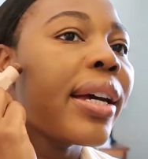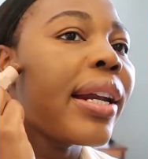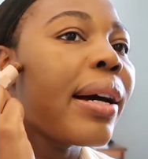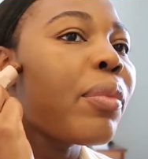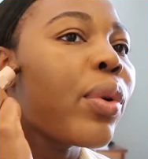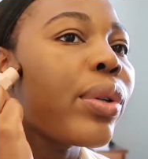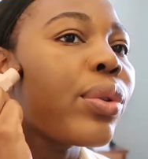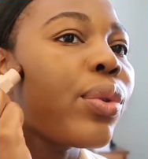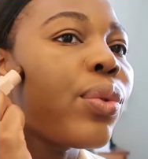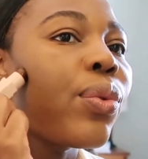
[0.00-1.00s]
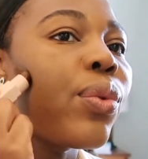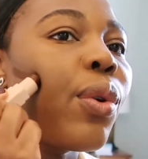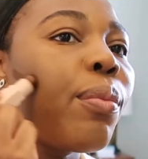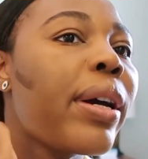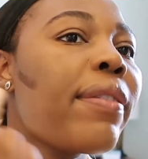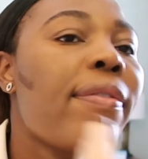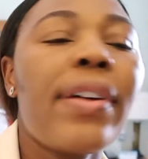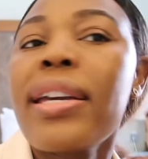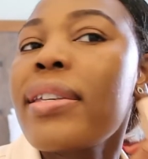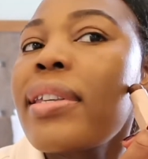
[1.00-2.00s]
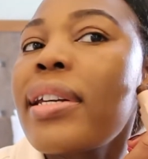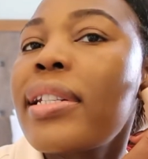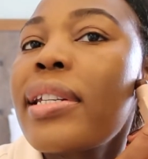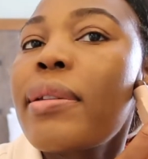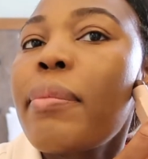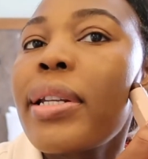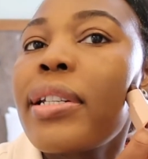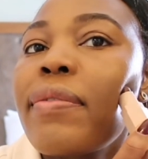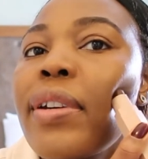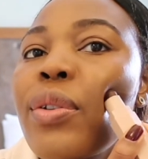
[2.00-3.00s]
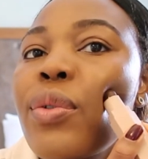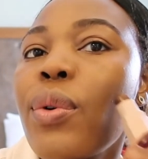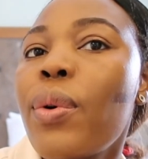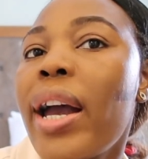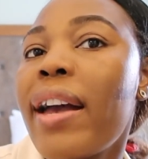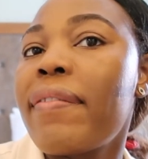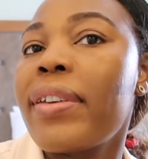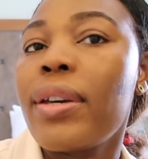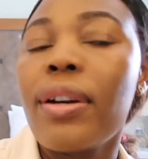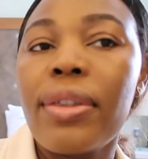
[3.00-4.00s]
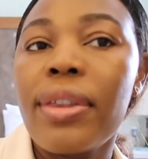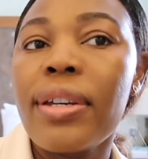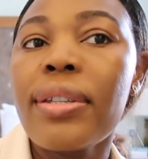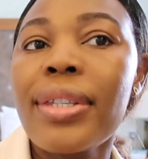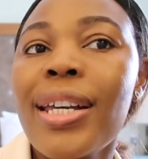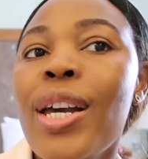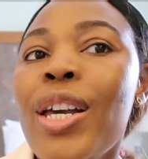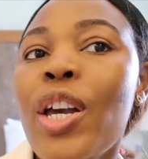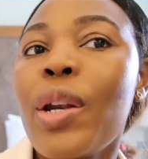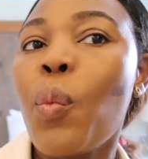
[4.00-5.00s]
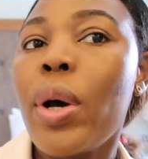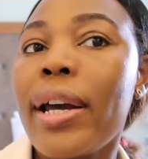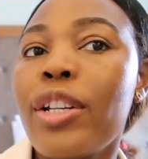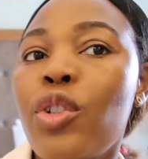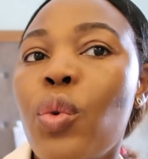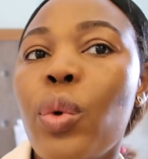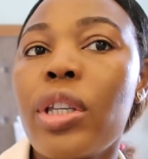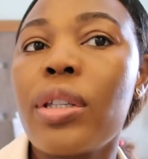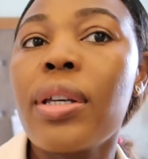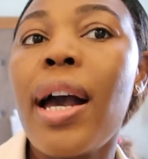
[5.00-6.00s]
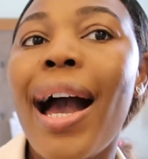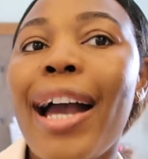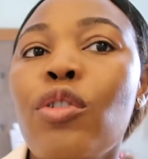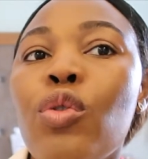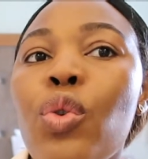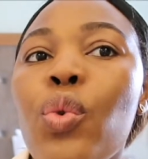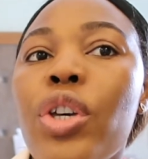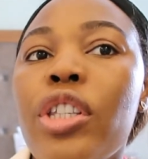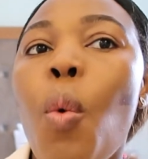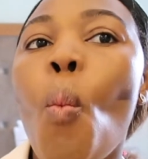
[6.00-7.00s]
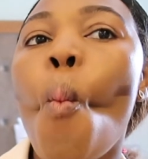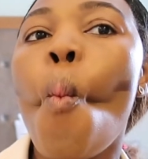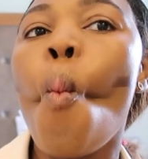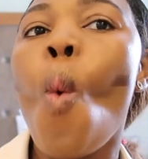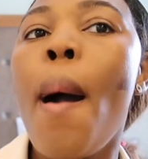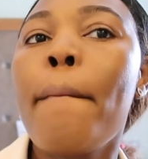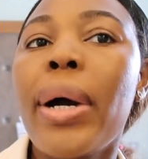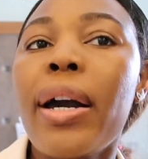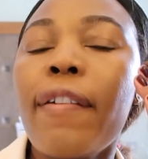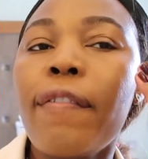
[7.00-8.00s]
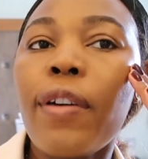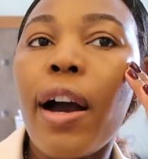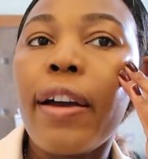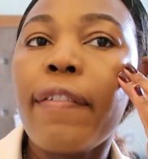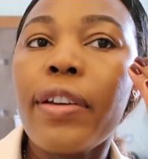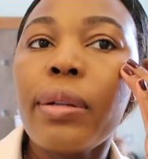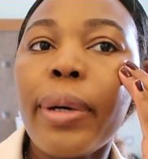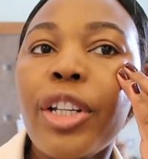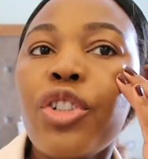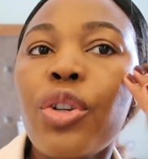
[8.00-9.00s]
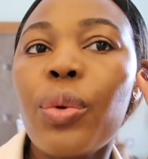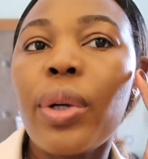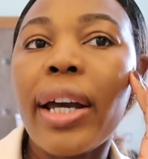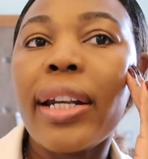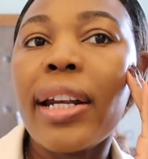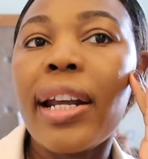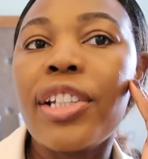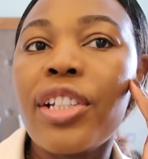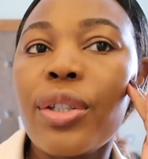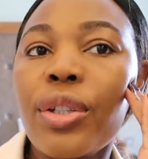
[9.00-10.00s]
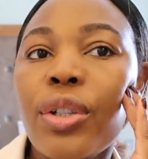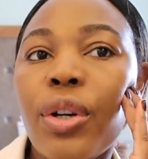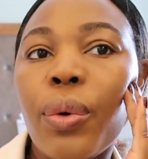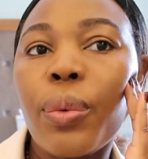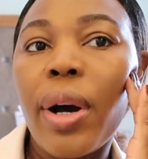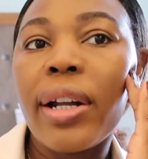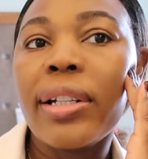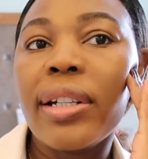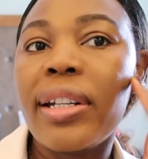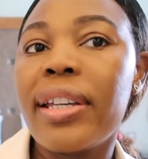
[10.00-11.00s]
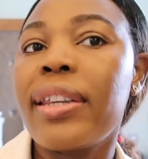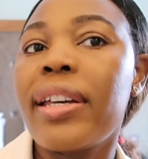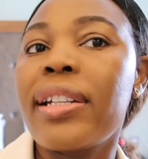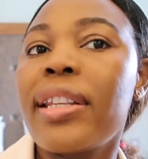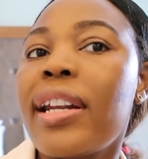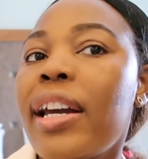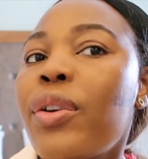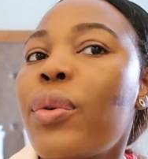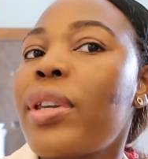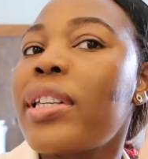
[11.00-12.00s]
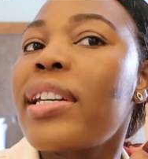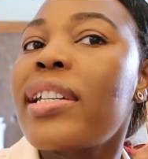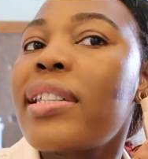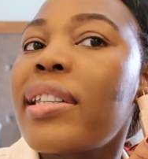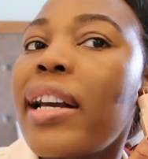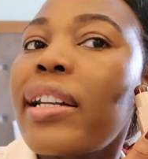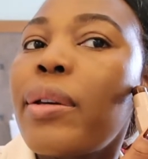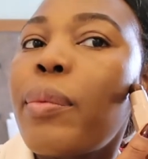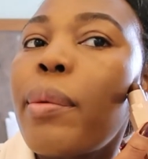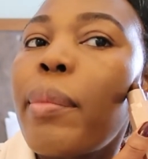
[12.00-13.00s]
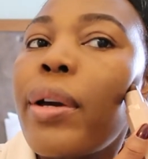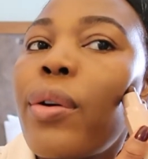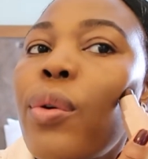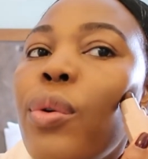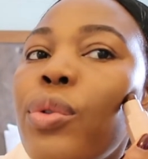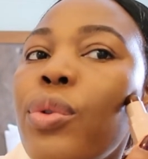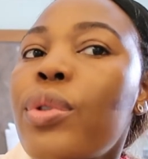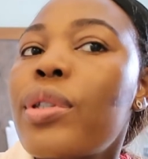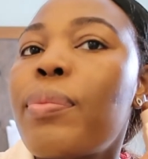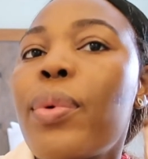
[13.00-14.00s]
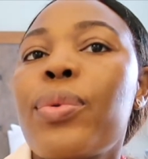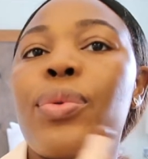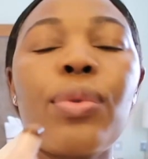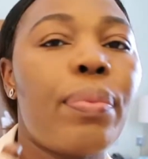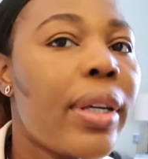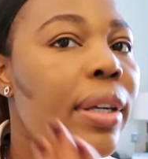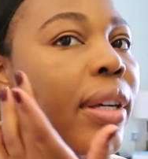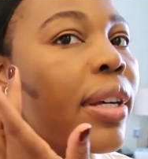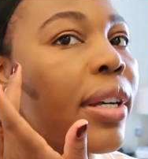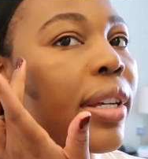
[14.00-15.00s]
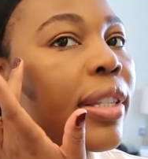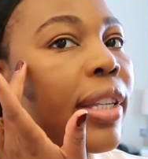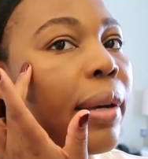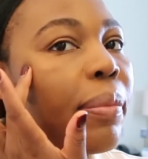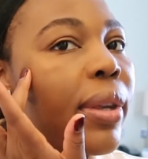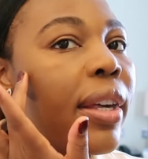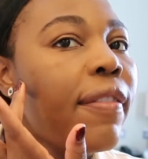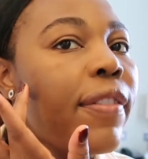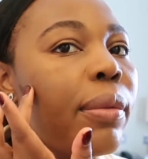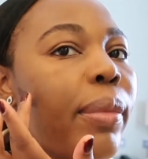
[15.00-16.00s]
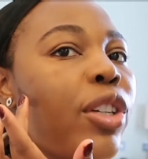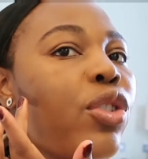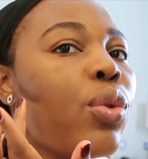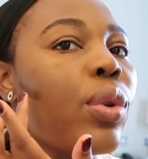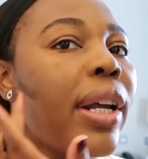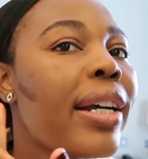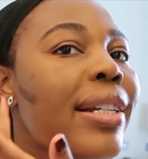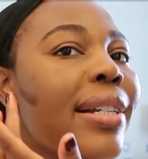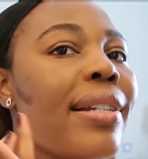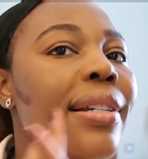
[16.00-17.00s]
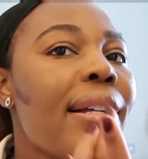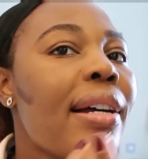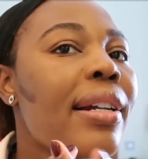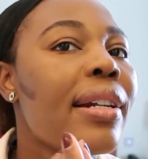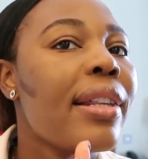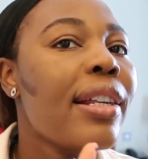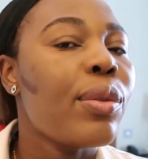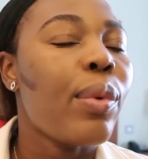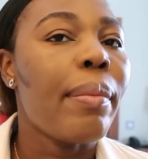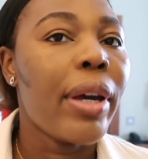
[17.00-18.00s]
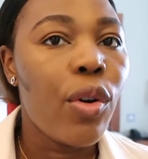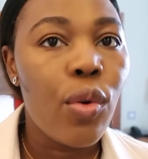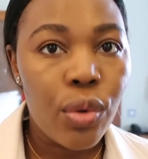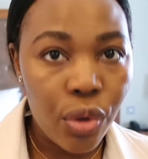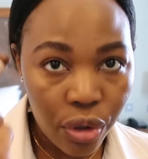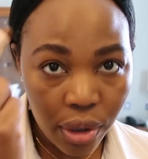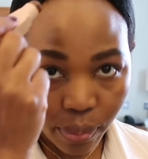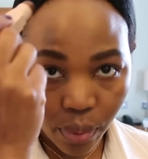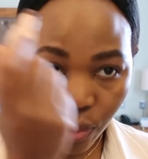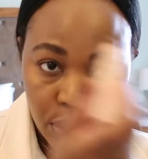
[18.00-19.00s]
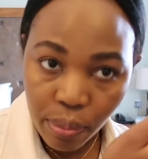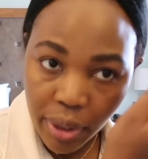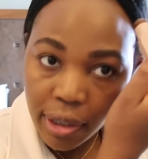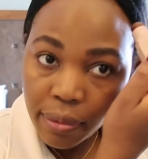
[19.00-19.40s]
and I'm going to draw my face. It doesn't matter if I draw heavy on this. And what I do is, I don't do this, but if I feel my jawline and I just go underneath it, then I know that's exactly where my contour is supposed to be. Same thing, feel my jawline just underneath, that's where my contour is supposed to be.